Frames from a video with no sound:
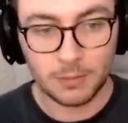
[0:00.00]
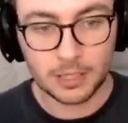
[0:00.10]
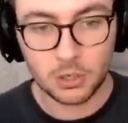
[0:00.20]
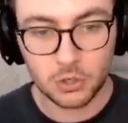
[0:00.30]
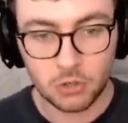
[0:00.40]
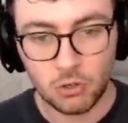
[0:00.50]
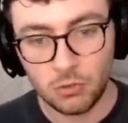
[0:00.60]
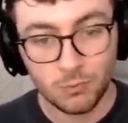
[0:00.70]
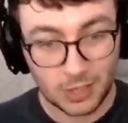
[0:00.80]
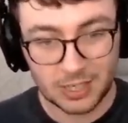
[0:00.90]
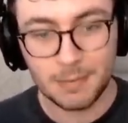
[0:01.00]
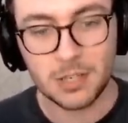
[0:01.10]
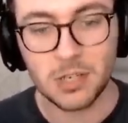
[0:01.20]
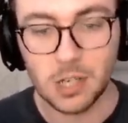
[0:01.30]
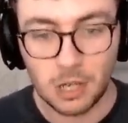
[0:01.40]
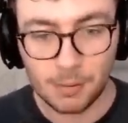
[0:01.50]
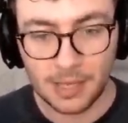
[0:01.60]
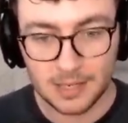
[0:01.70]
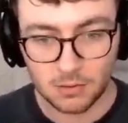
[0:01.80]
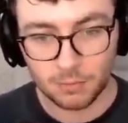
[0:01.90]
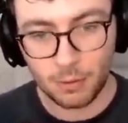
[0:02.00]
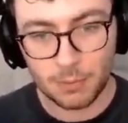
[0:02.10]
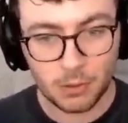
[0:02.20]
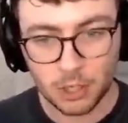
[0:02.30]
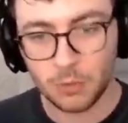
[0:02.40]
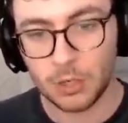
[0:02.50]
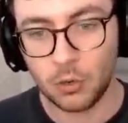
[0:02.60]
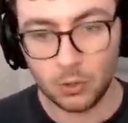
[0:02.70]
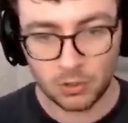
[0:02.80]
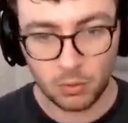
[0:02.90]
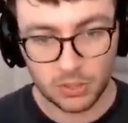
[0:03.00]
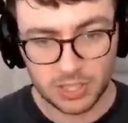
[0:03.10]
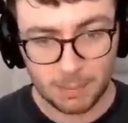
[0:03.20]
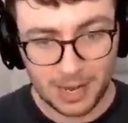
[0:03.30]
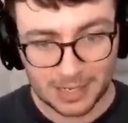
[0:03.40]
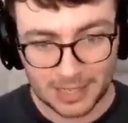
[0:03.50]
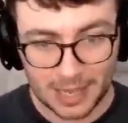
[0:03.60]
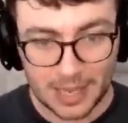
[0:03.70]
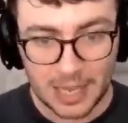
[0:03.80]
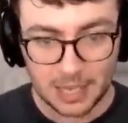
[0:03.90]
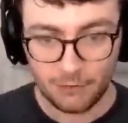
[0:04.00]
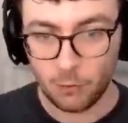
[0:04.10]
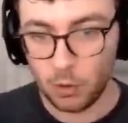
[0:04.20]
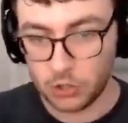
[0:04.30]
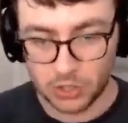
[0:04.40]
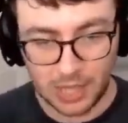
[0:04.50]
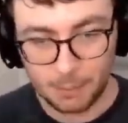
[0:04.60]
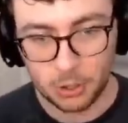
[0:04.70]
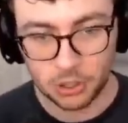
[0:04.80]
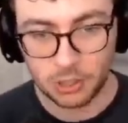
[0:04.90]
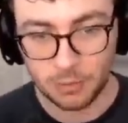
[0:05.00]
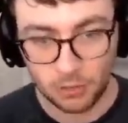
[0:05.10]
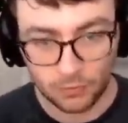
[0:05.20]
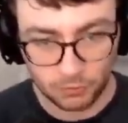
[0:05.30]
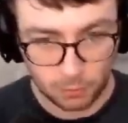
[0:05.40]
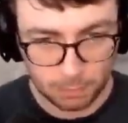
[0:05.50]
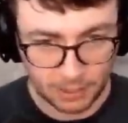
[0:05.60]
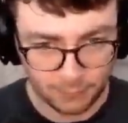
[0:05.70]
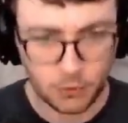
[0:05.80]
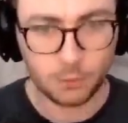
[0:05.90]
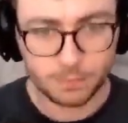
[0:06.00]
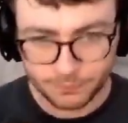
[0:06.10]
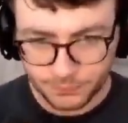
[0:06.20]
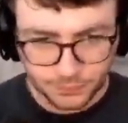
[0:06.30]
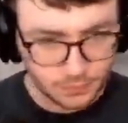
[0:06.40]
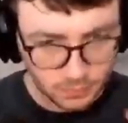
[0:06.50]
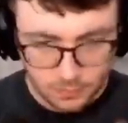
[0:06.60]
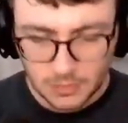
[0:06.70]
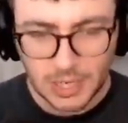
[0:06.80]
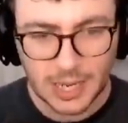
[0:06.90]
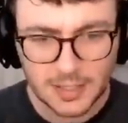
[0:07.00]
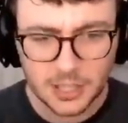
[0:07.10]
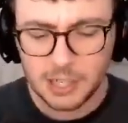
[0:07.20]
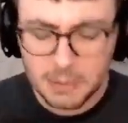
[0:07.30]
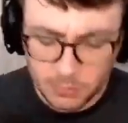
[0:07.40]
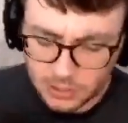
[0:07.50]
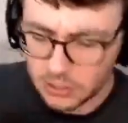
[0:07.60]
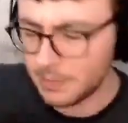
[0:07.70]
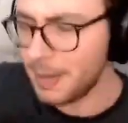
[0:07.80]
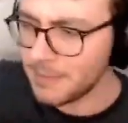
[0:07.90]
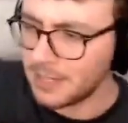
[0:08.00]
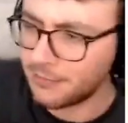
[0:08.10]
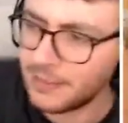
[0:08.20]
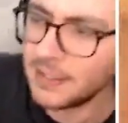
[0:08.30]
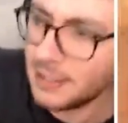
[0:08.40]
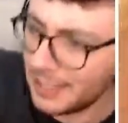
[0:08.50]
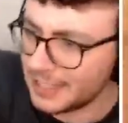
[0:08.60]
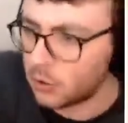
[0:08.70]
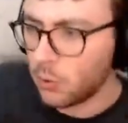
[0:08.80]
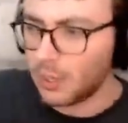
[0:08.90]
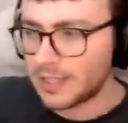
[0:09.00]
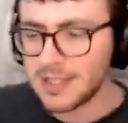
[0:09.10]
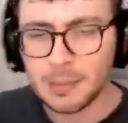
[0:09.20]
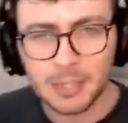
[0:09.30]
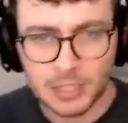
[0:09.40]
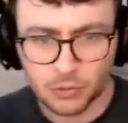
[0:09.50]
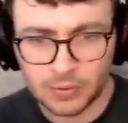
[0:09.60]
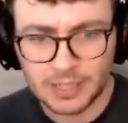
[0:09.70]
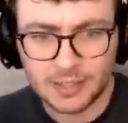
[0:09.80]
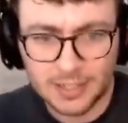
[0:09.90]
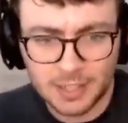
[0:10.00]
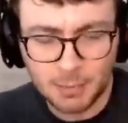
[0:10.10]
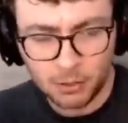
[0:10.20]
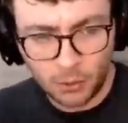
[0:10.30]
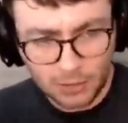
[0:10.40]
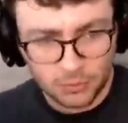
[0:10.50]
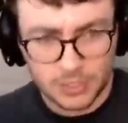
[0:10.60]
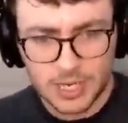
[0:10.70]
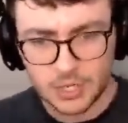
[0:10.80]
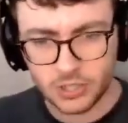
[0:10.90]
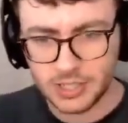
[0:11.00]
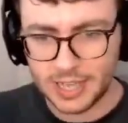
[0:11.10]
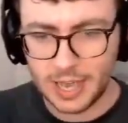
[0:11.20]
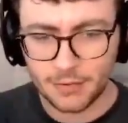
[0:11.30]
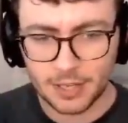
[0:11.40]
control. We can imagine a lot of players are probably going to want to hold towards the back here for watching that push coming over from P4. It's going to be one of those maps I feel like quite similar to Raid. I think it's going to be quite rotationally heavy,